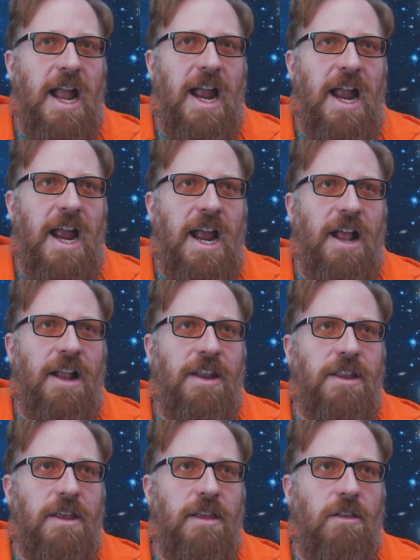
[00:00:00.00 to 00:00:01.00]

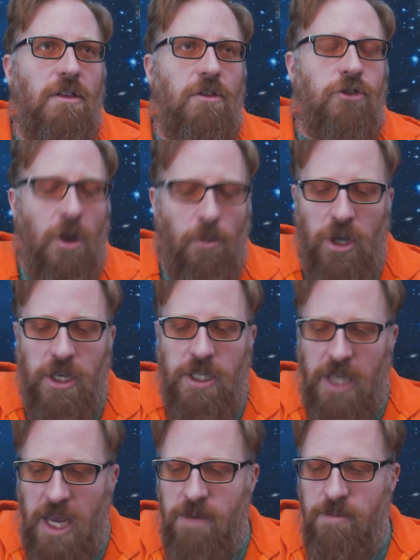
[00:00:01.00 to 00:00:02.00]
And someone
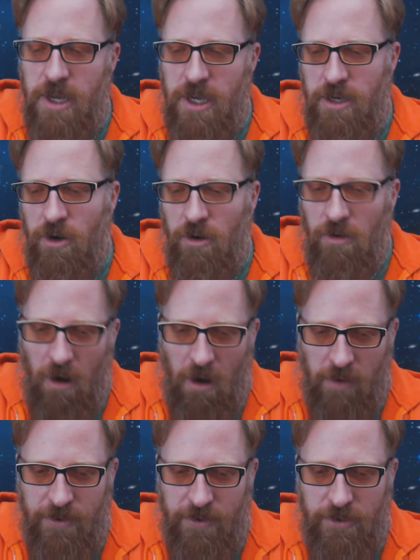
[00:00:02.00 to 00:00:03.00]
came in her
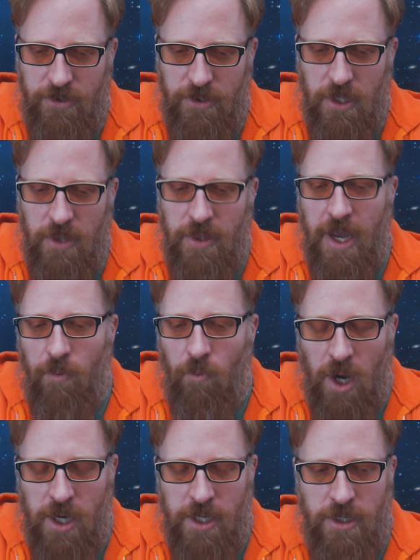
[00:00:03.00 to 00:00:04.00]
office that
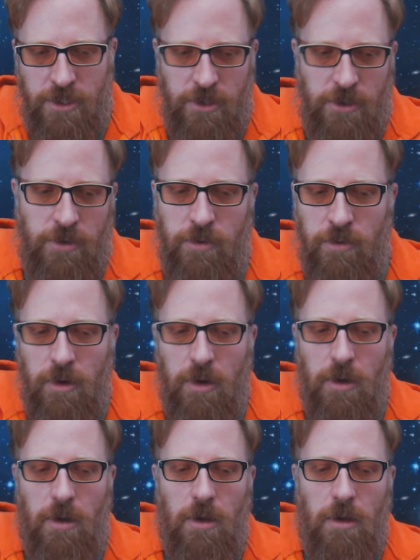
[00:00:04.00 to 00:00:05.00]
wanted to
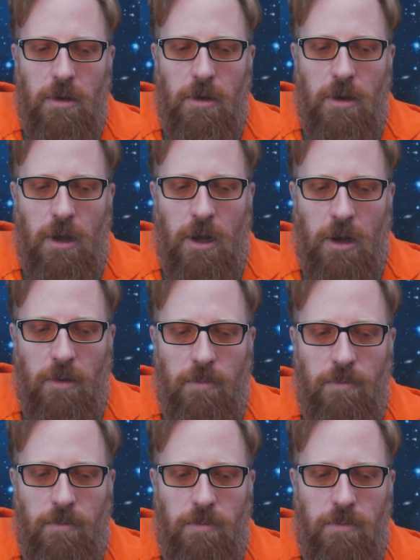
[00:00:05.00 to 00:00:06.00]

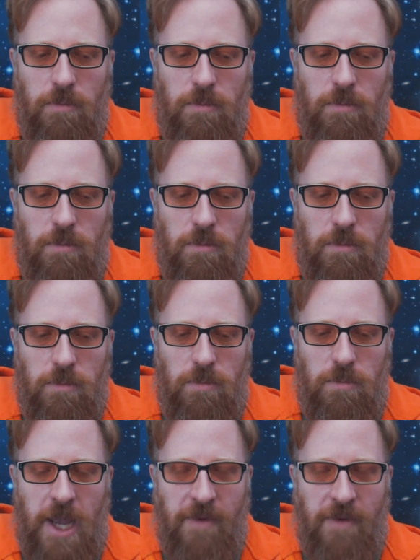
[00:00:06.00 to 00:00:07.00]
have
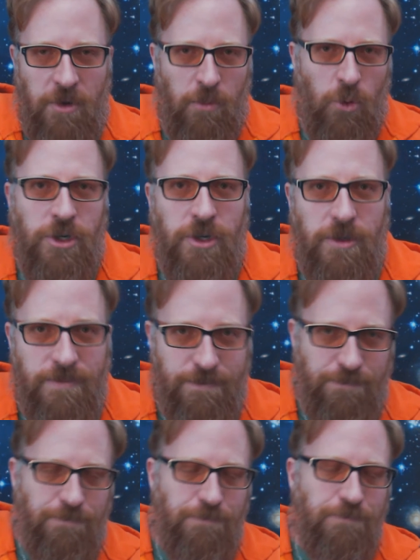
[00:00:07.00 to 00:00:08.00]
an abortion.
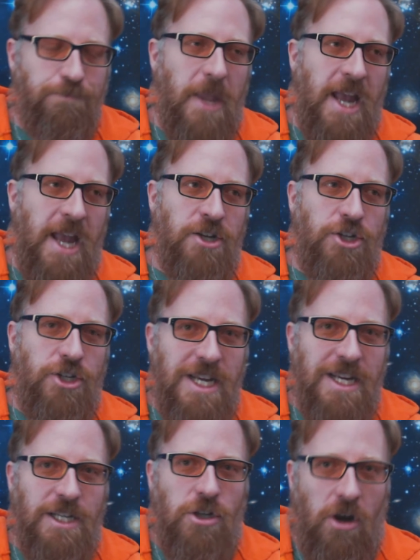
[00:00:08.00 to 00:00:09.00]
And
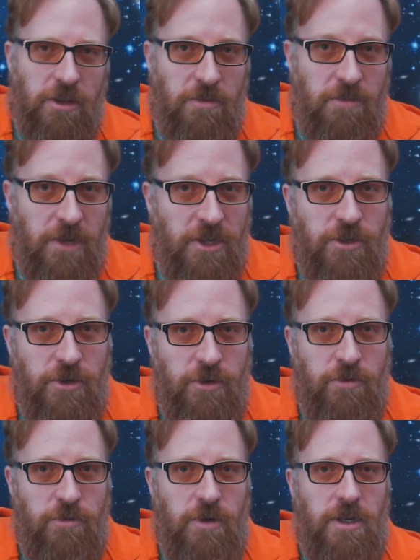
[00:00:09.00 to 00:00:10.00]
she had talked them
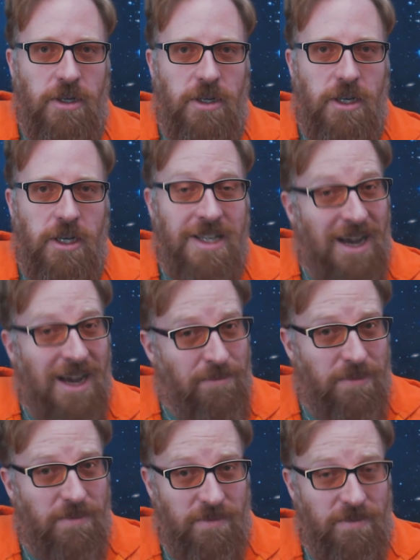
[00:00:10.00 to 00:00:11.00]
into
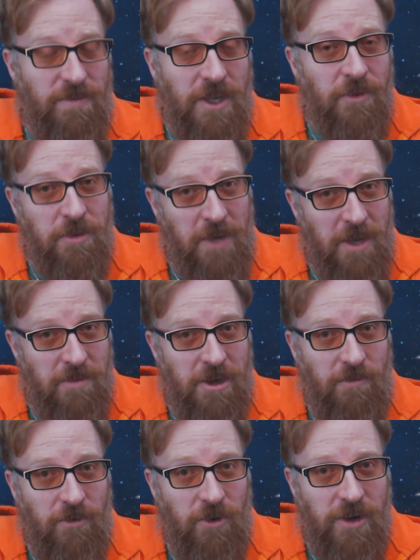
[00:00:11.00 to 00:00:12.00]
giving the baby
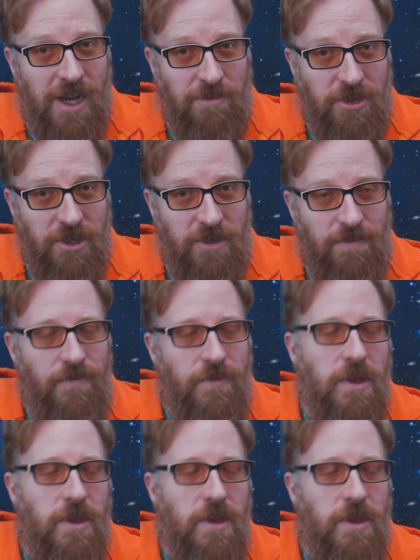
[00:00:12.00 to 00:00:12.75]
up for adoption.